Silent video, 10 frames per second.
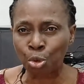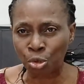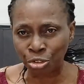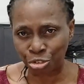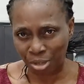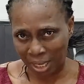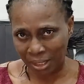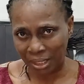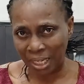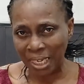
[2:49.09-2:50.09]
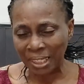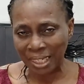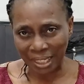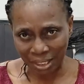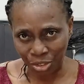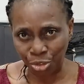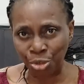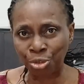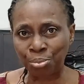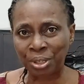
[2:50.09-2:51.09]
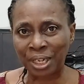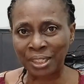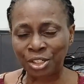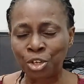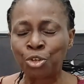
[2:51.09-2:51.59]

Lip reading: contract. That's the theory behind it.